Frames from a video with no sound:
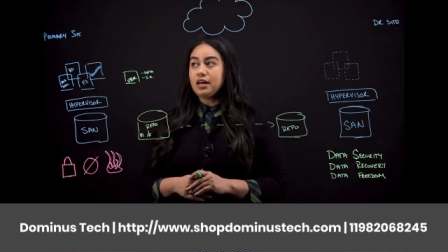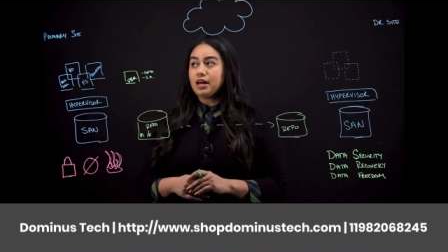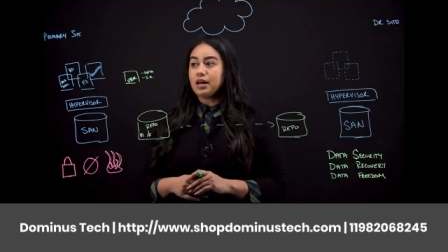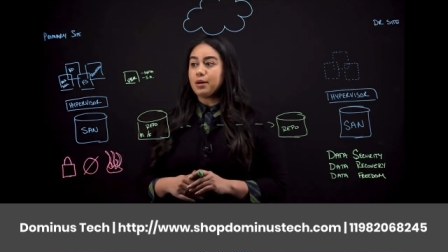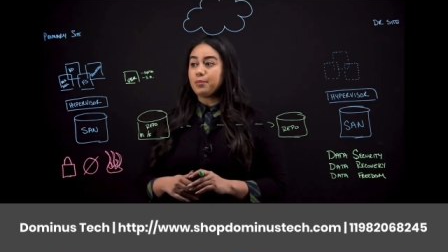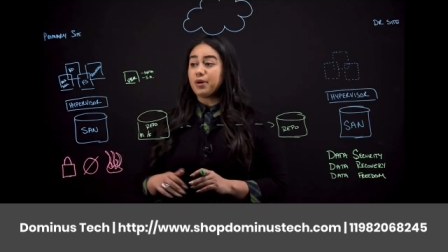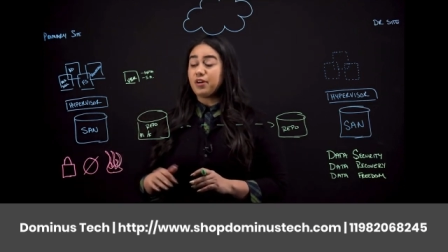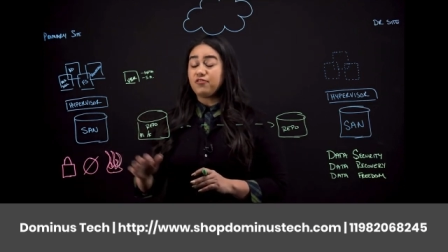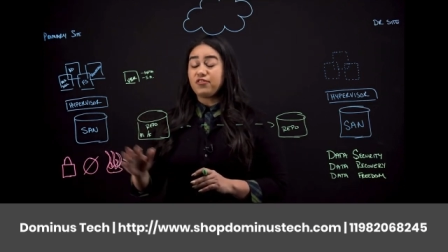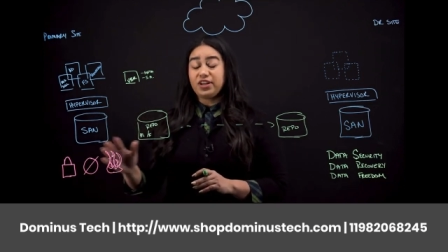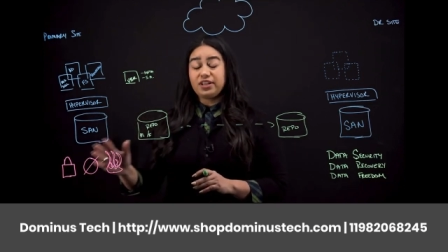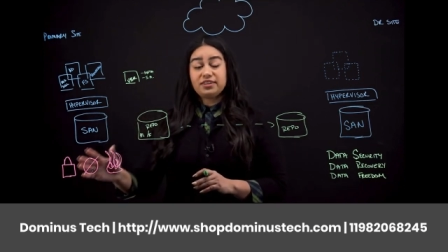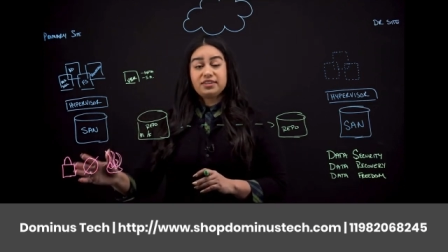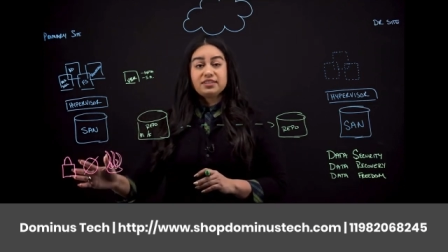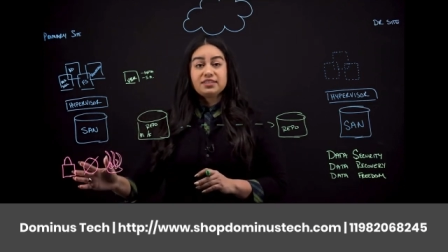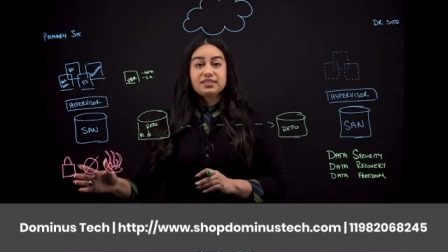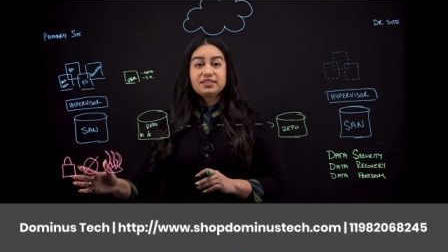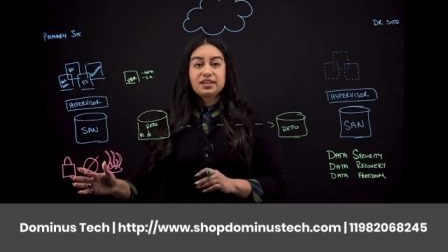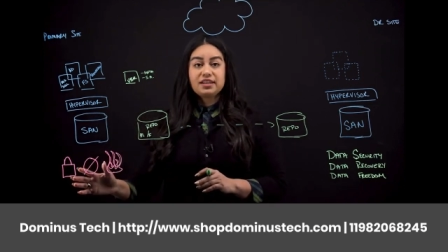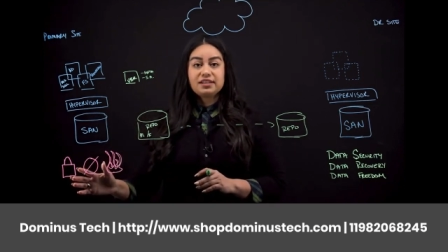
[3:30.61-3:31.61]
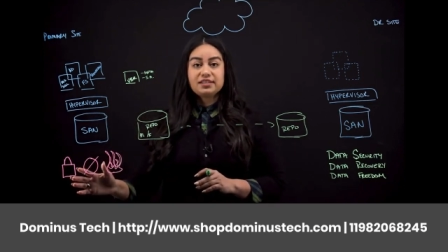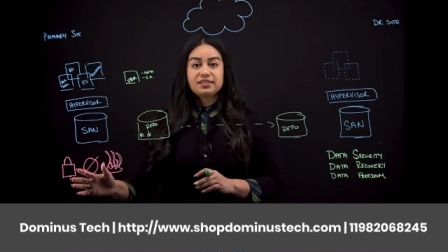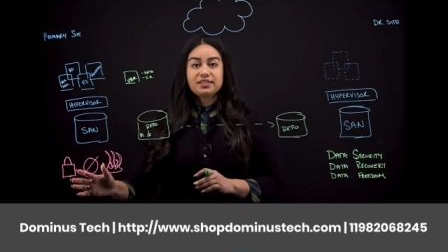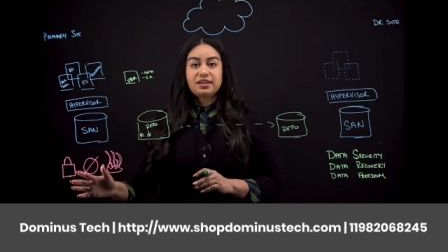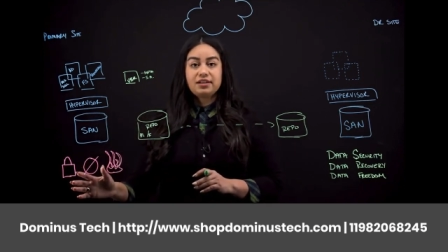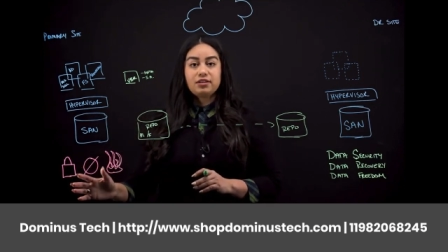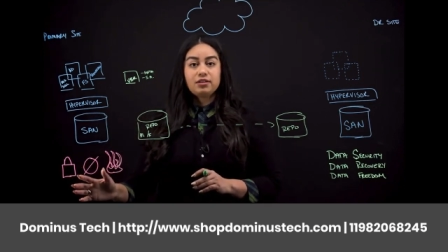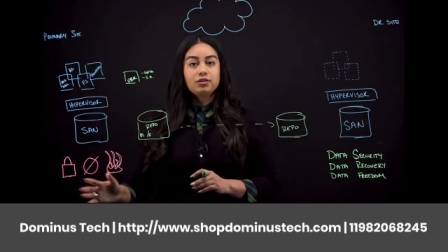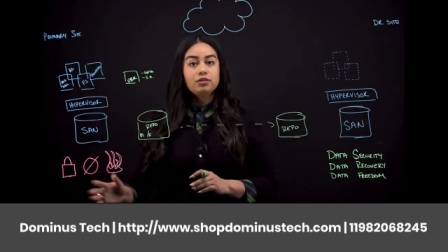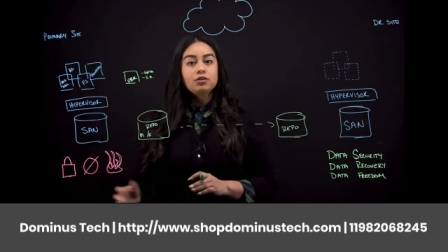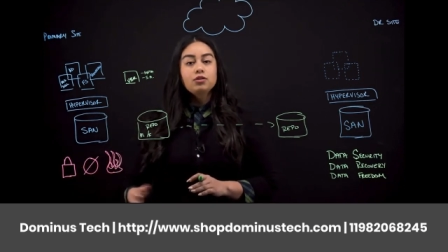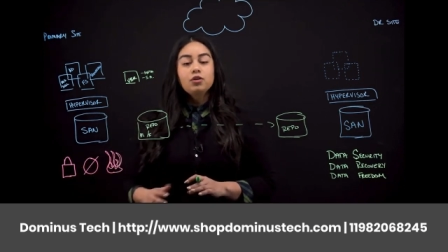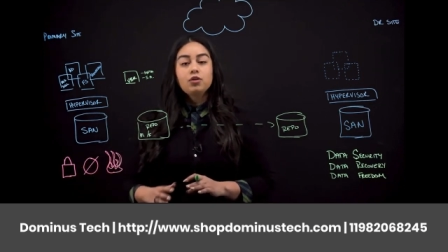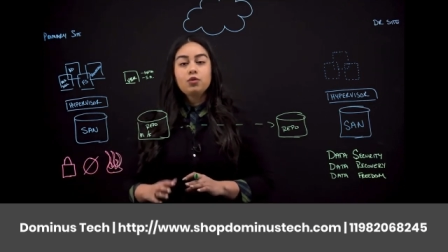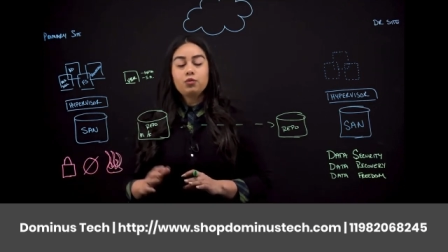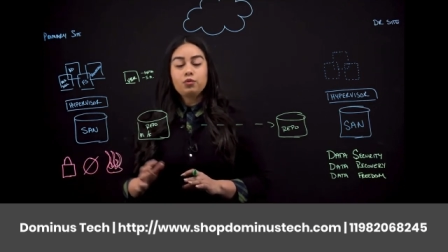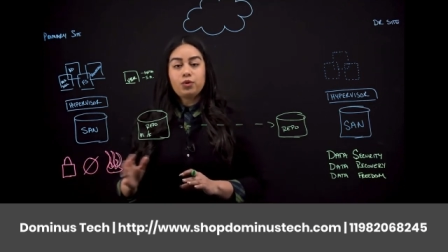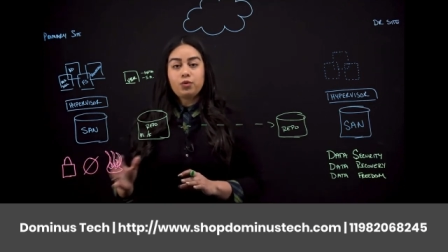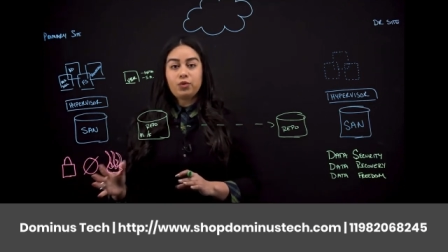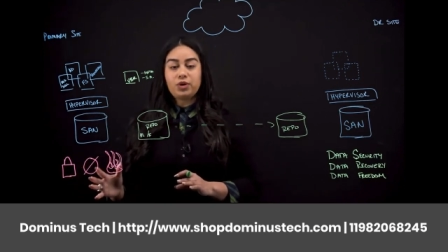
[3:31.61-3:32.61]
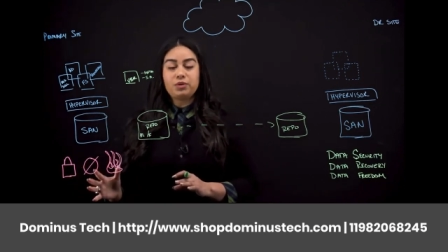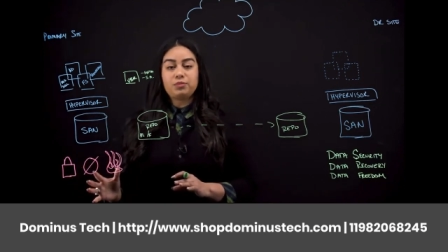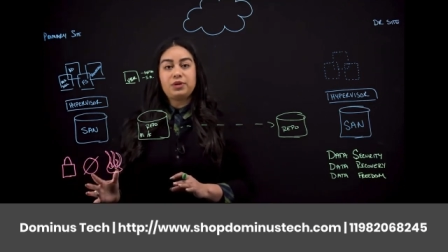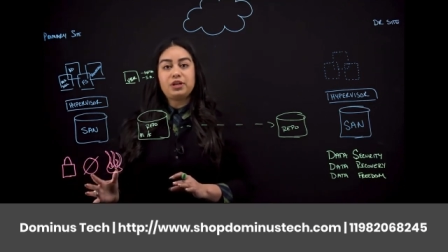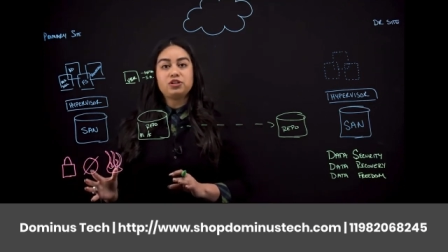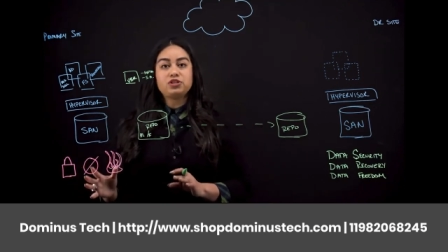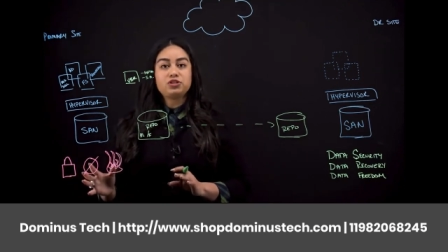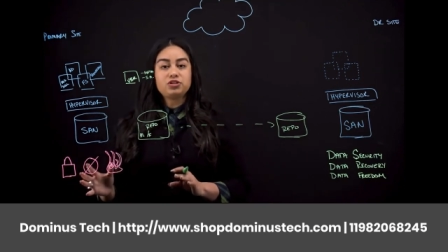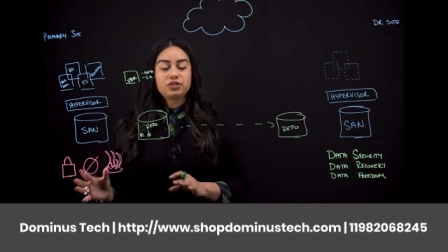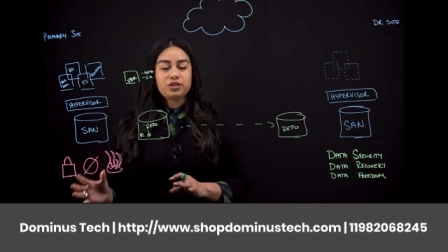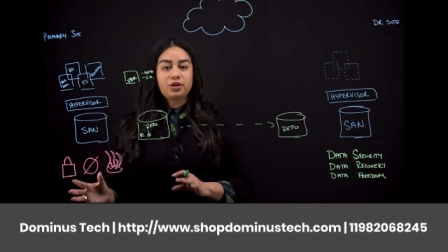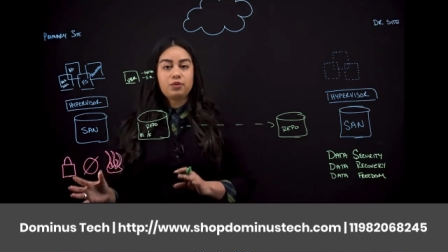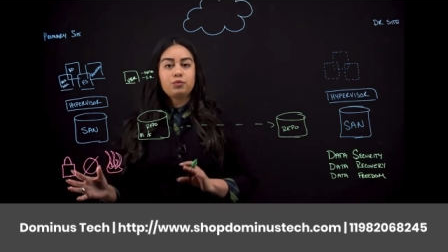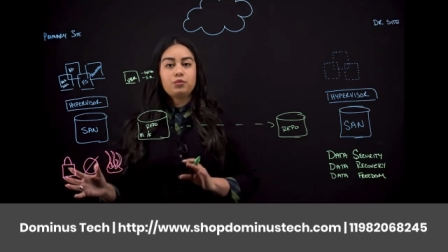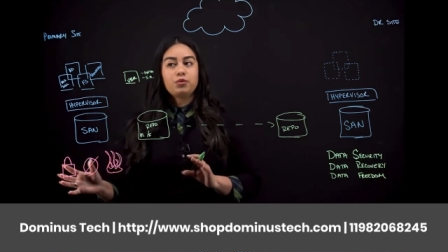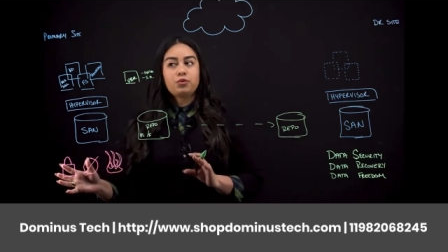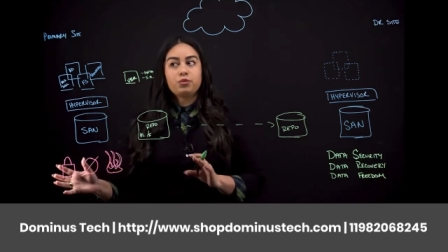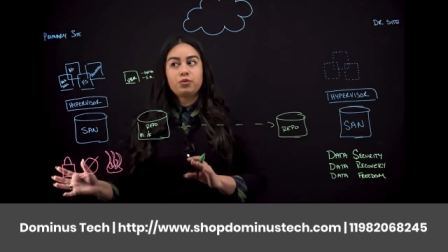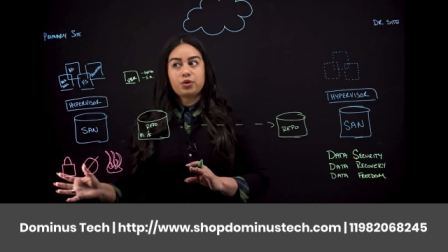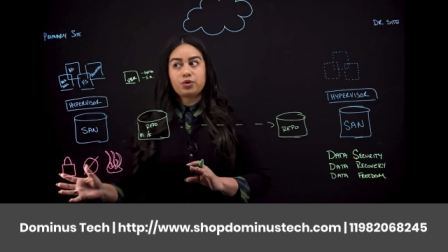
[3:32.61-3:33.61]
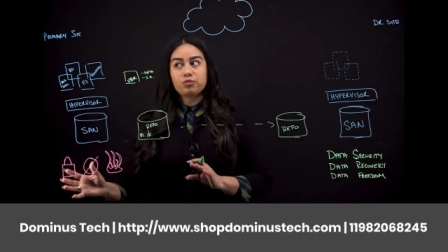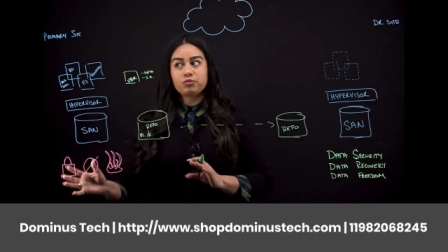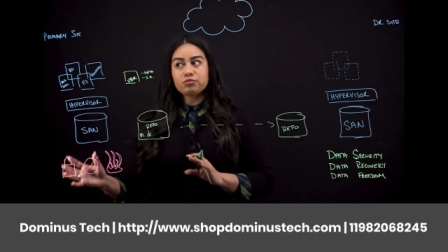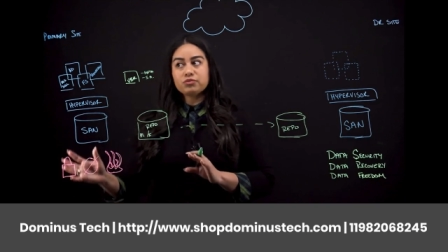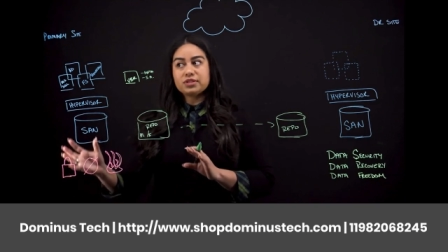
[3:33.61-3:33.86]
affect this data center, we want to make sure that when we're